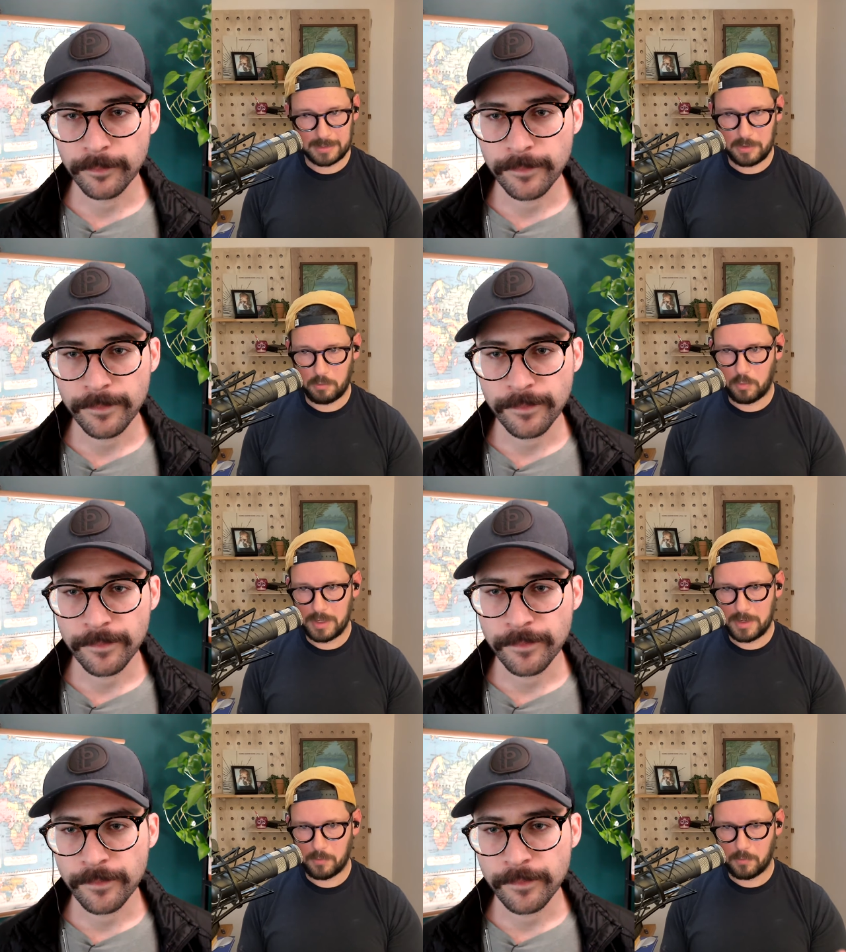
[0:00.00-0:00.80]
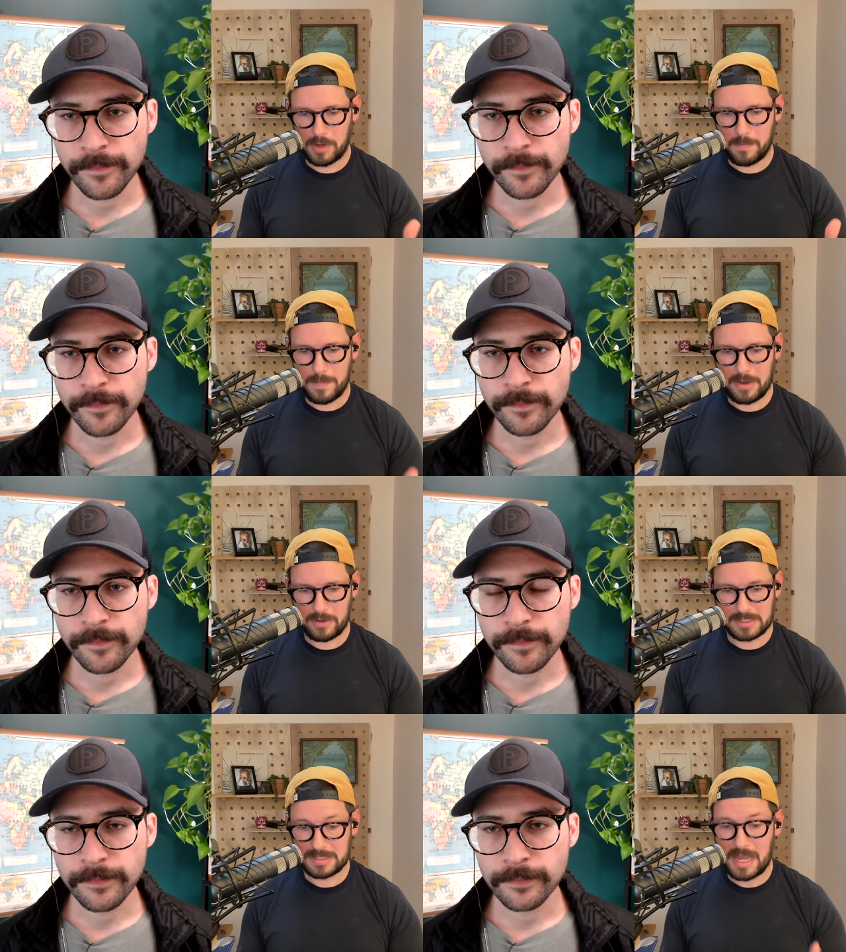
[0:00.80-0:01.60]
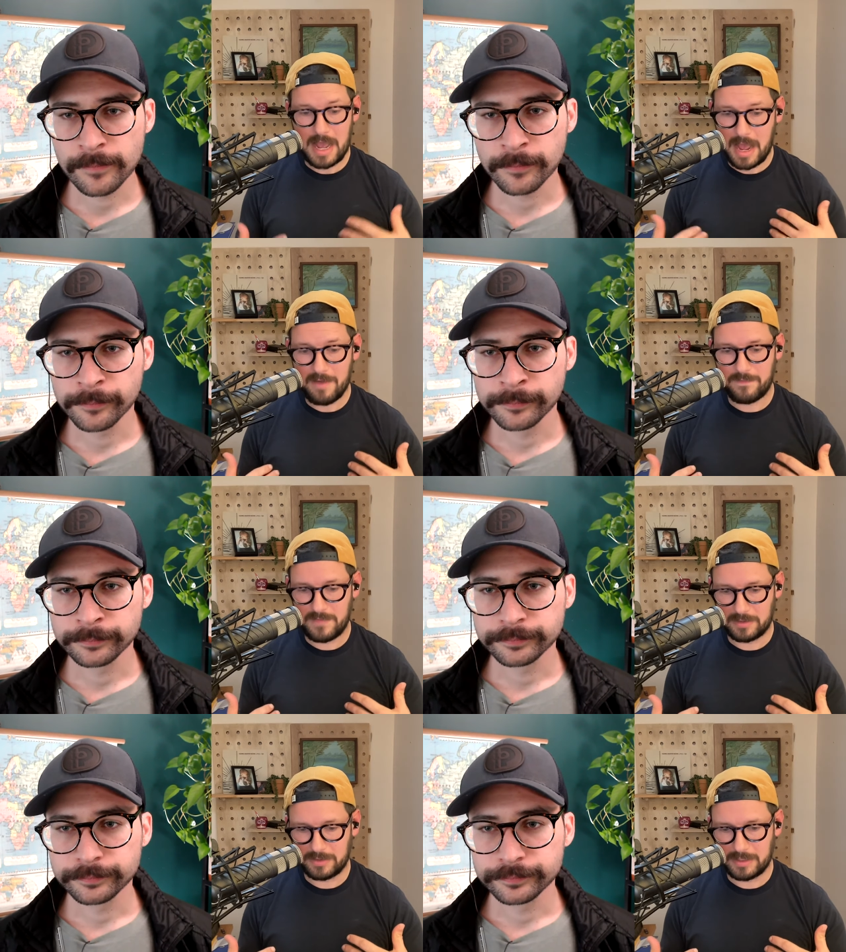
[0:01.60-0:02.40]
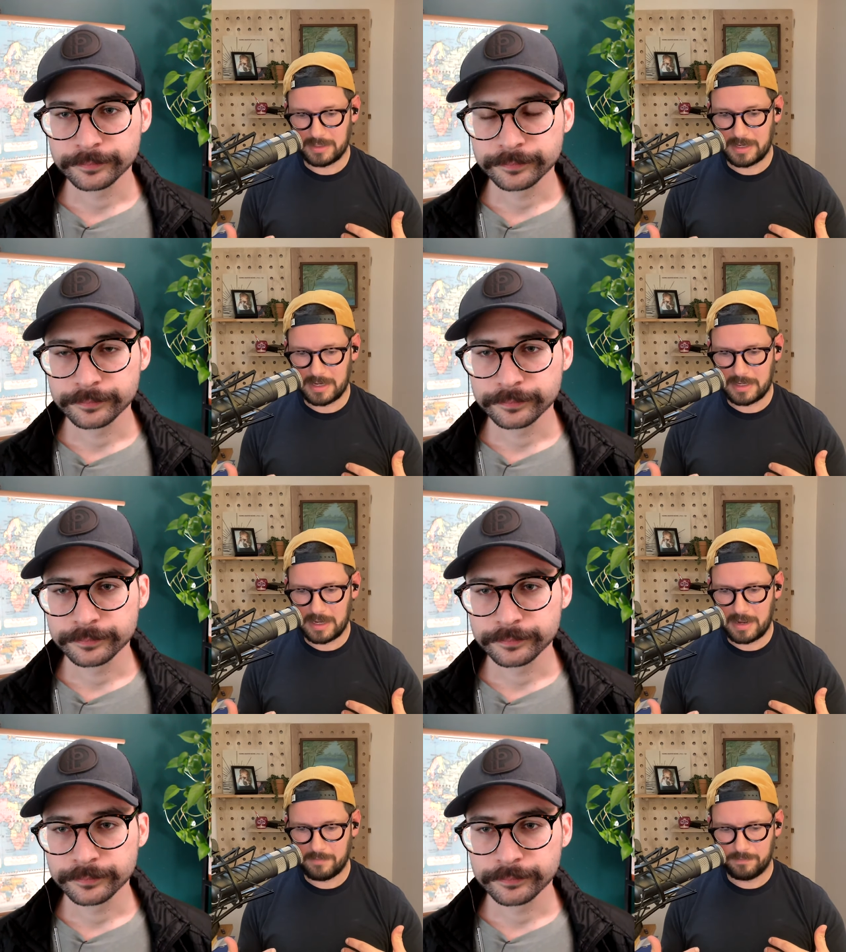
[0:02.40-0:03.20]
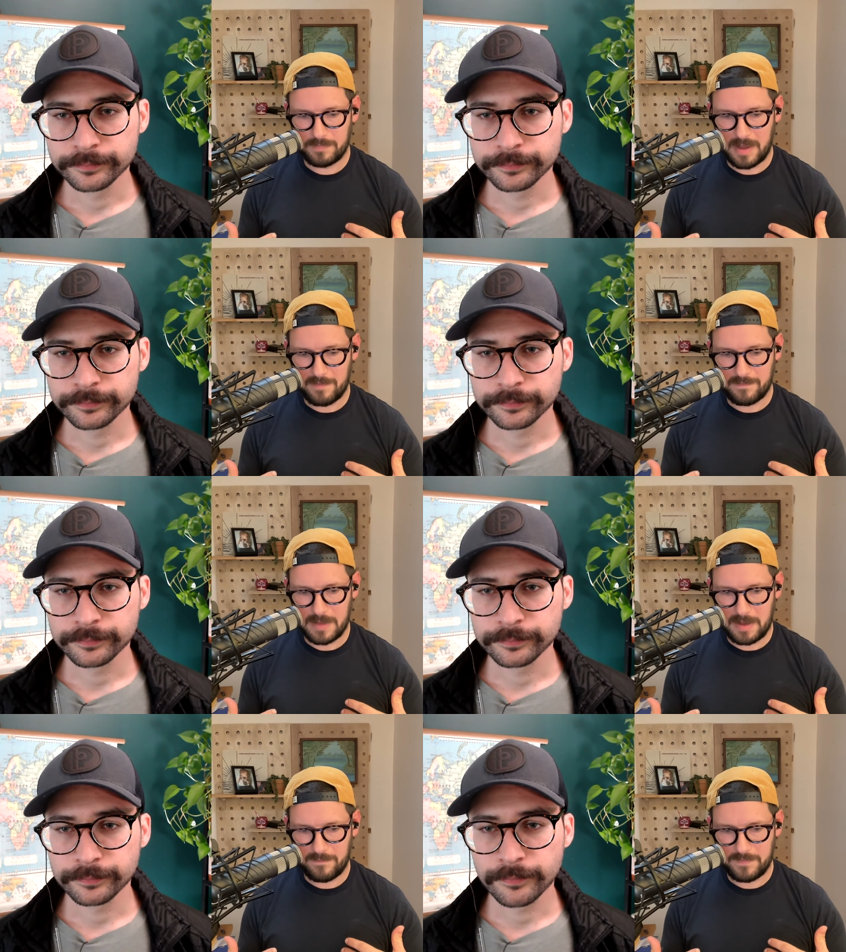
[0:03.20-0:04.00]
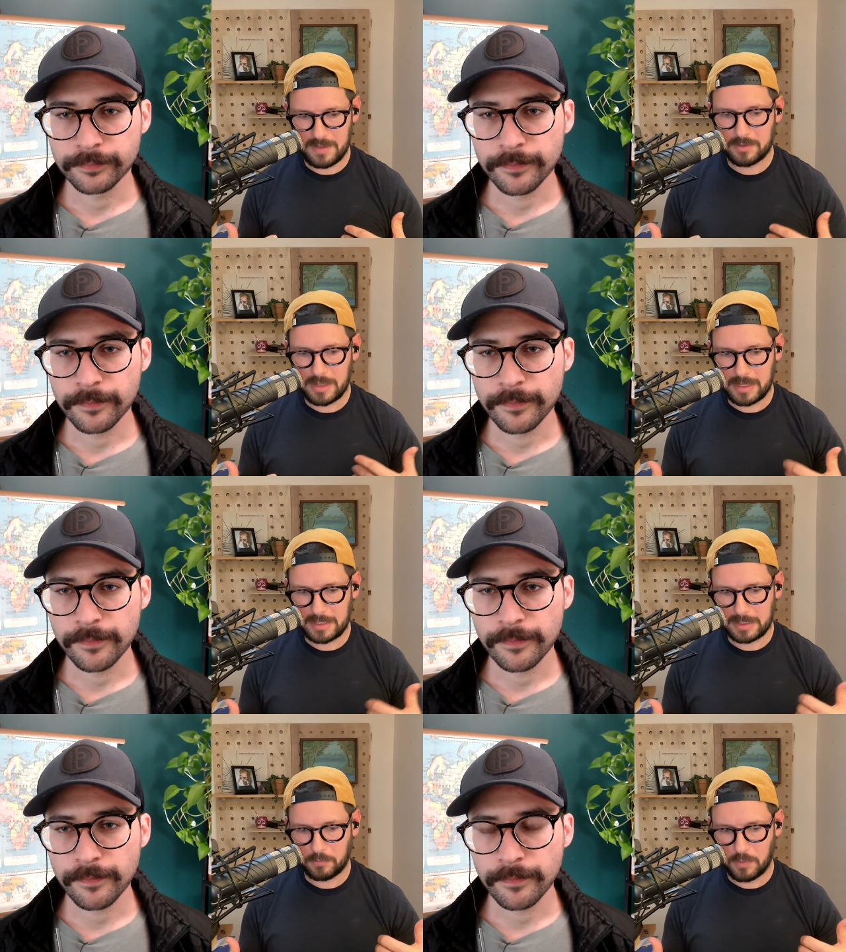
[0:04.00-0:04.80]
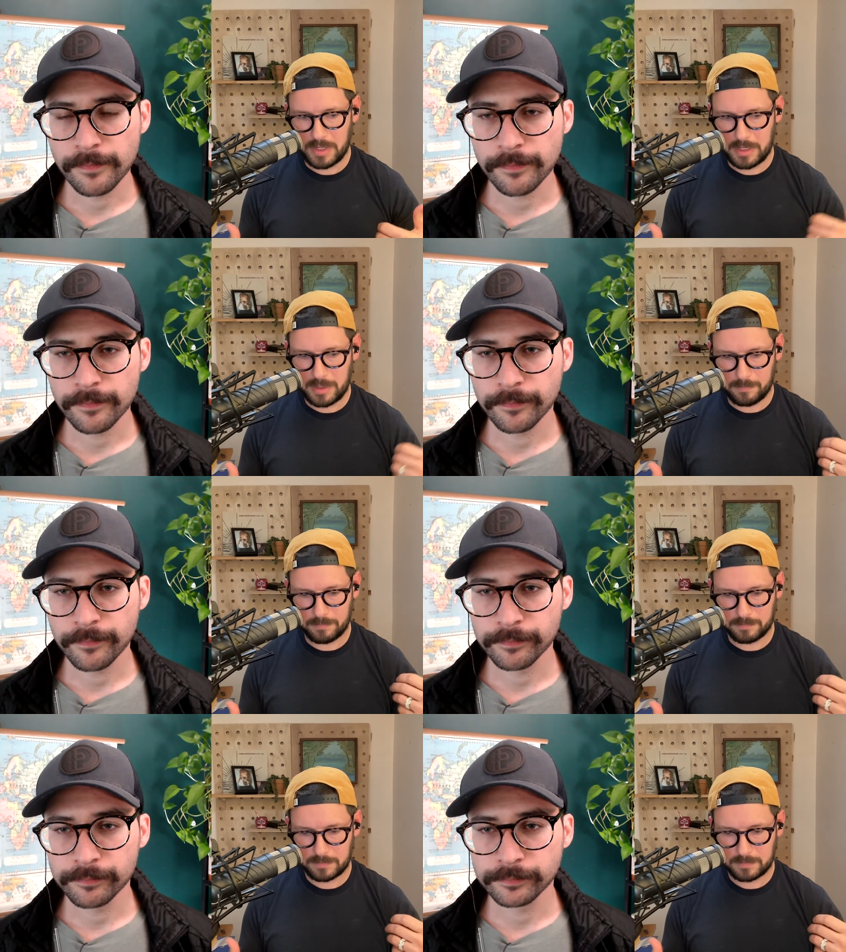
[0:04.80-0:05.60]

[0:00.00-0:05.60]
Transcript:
Speaker 1: Uh, what what about? Because I I feel it, and I I I I feel like when I'm